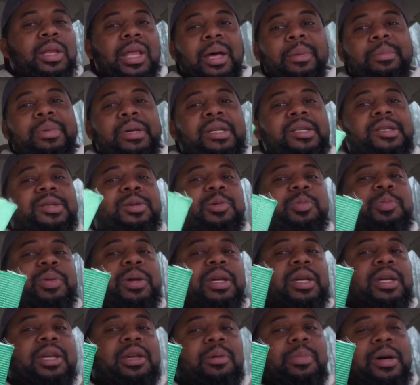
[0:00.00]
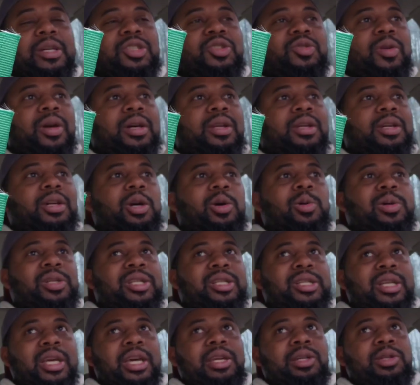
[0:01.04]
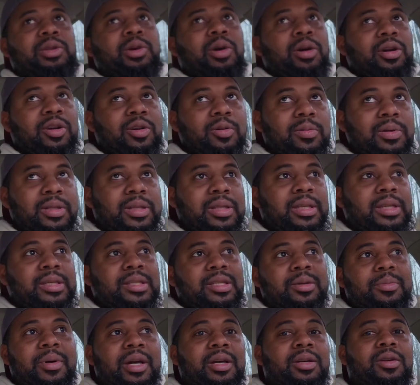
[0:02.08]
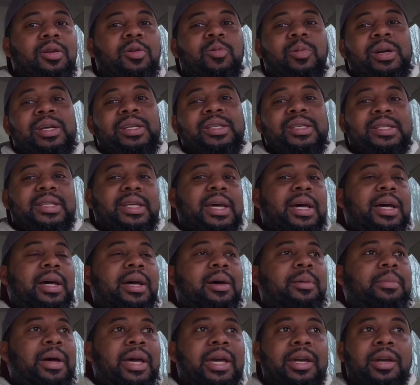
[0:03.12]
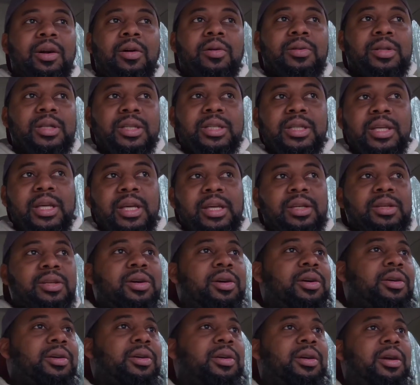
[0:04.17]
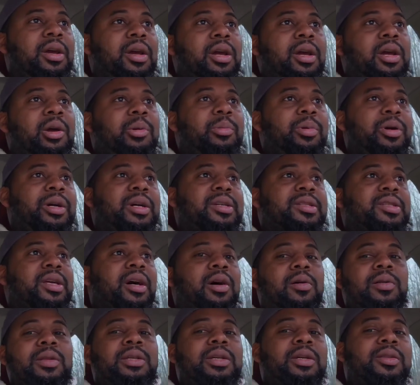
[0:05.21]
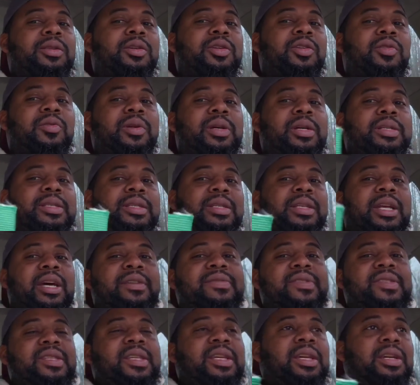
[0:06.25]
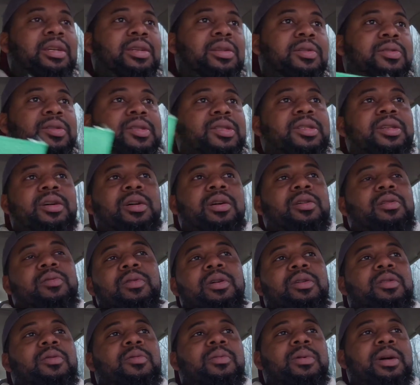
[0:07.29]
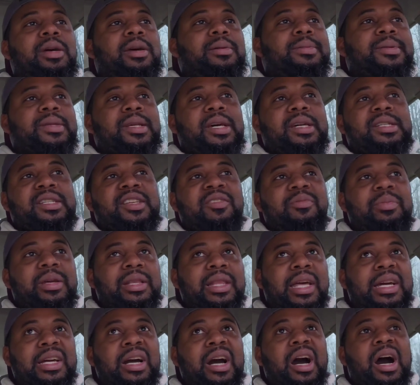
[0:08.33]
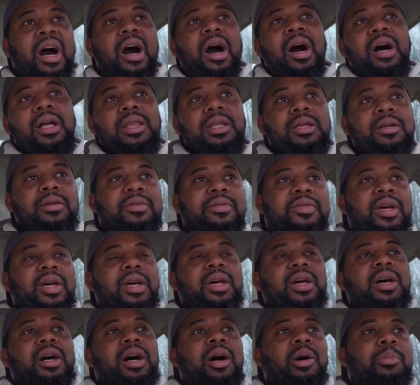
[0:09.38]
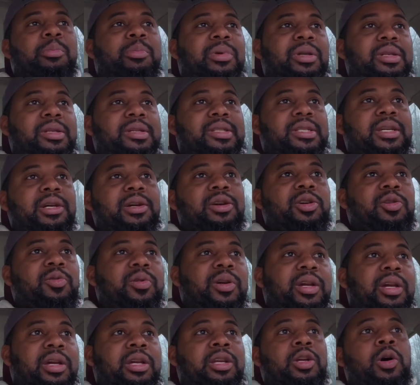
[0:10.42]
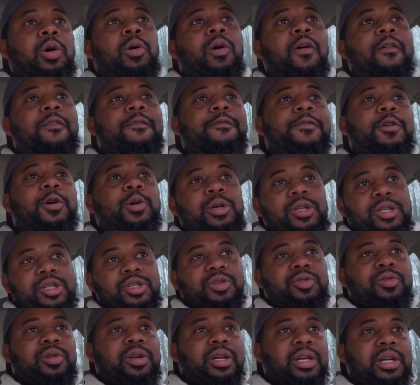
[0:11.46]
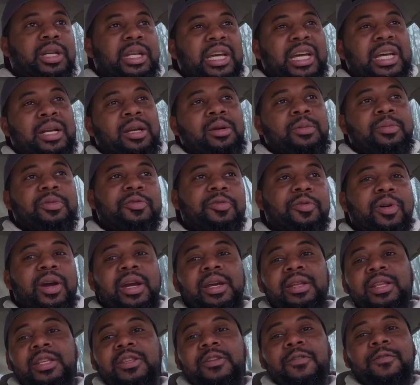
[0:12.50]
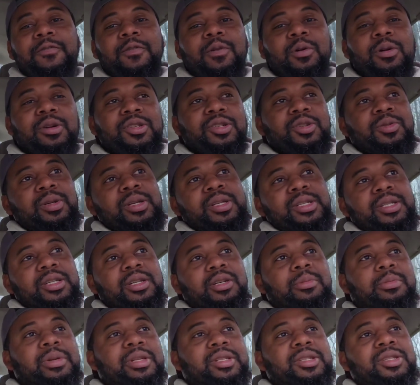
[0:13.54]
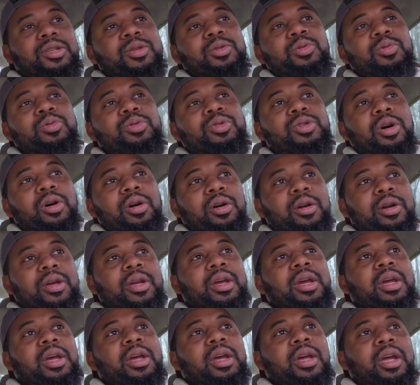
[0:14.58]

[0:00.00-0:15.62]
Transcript: will I be too picky by trying to go a shade darker with this? Am I gonna waste time by going a shade darker? Because the only other greens that I've seen on other websites have been like an olive a military green or a forest green. And I'm afraid that the forest green is gonna be too dark